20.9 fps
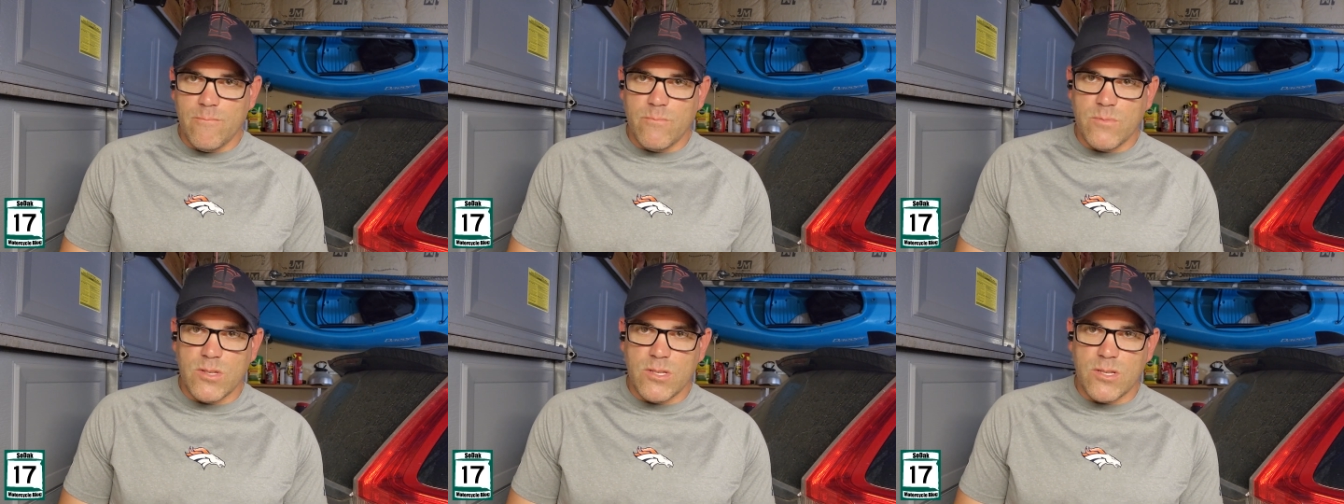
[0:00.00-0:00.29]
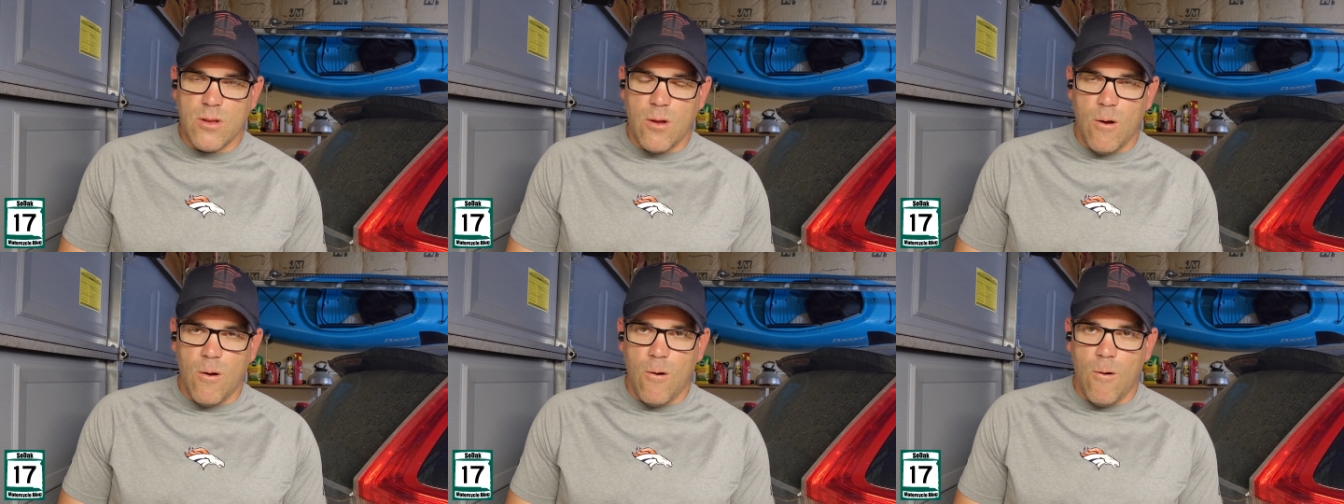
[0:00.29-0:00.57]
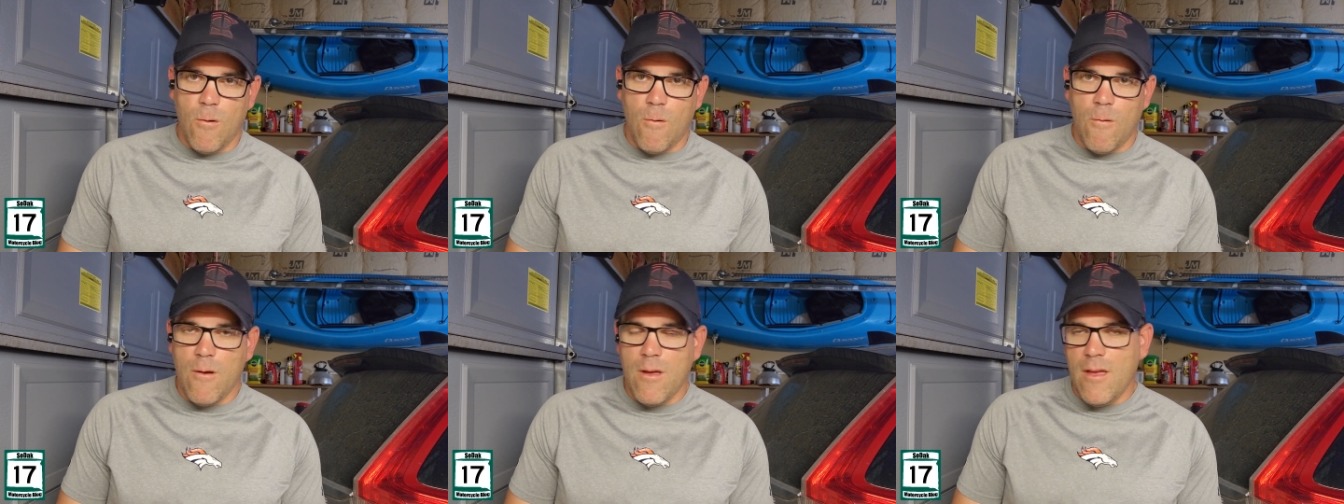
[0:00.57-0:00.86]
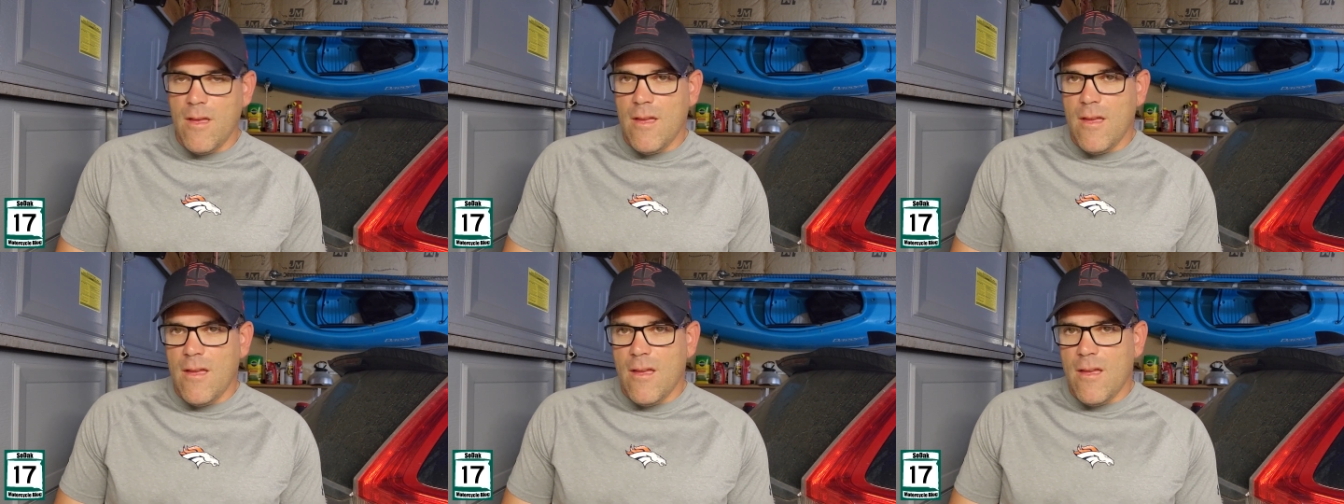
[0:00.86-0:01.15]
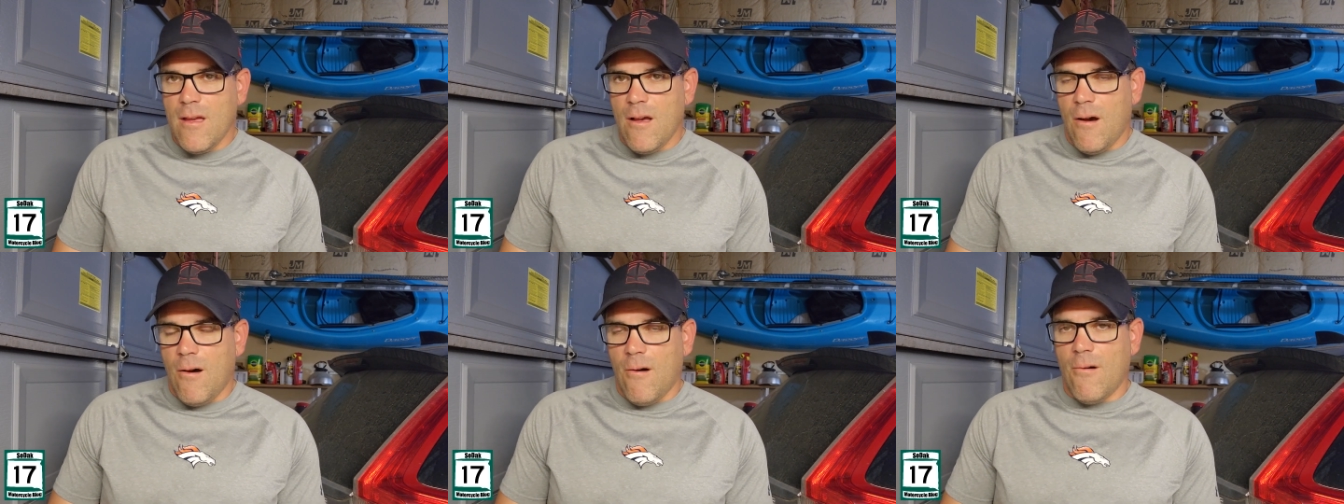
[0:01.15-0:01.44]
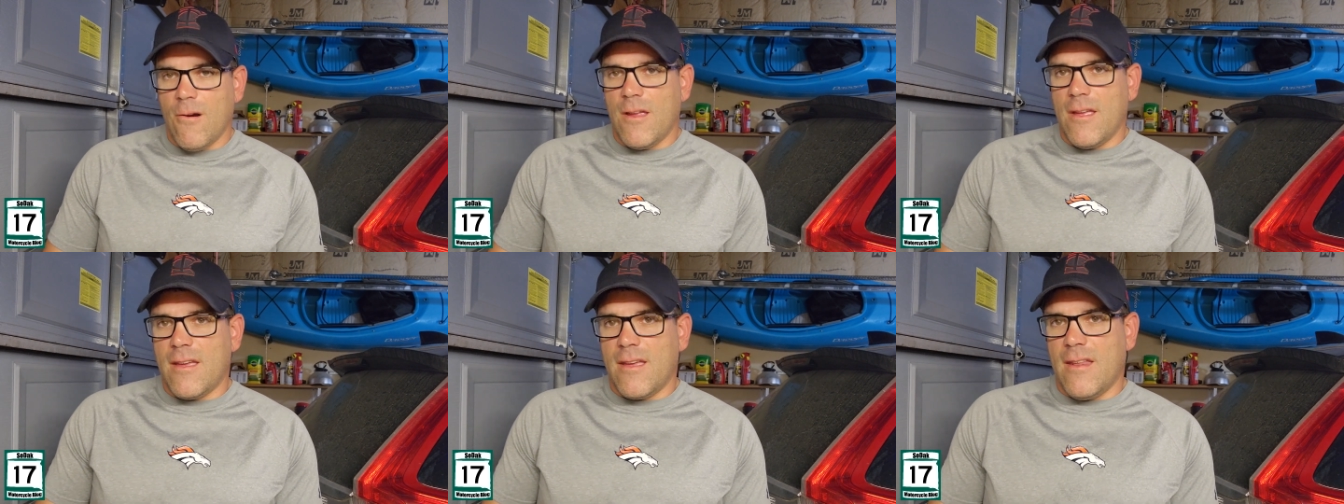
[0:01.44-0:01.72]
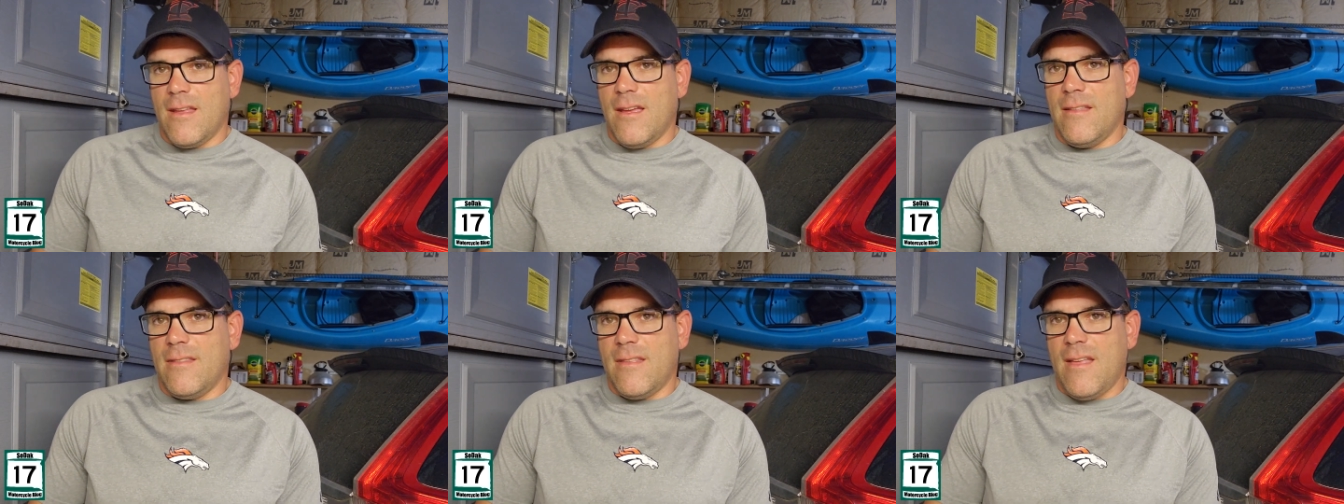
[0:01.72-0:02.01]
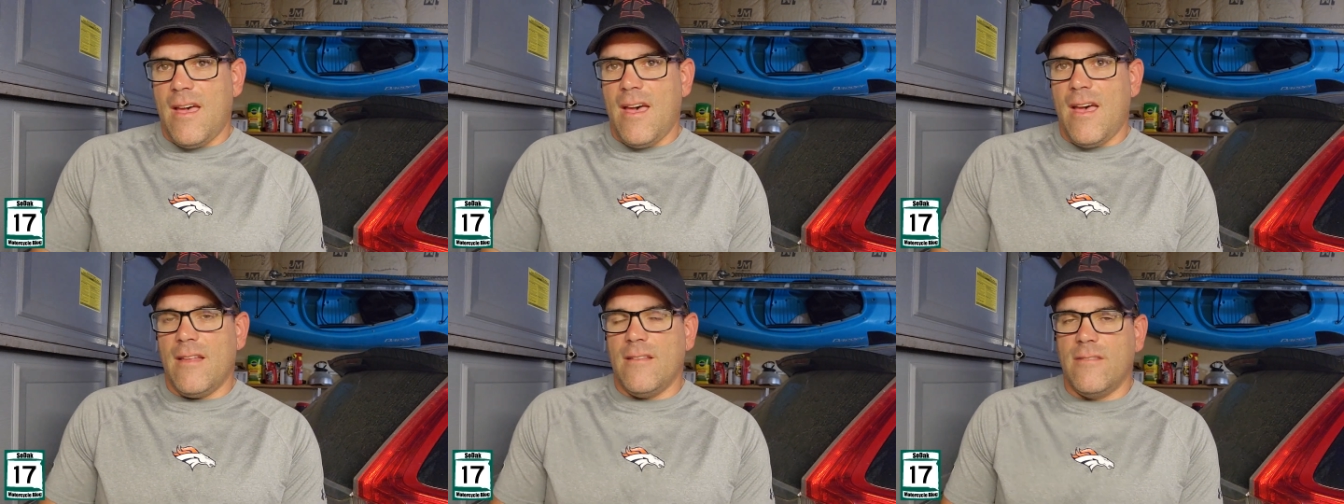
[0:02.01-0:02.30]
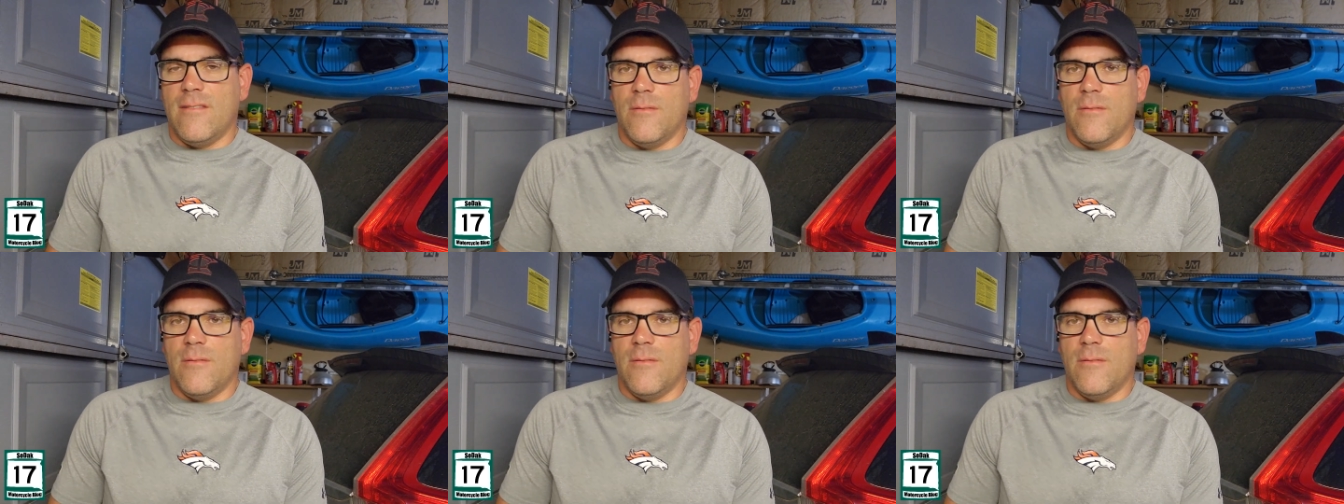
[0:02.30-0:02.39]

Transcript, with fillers: So, or you can hit that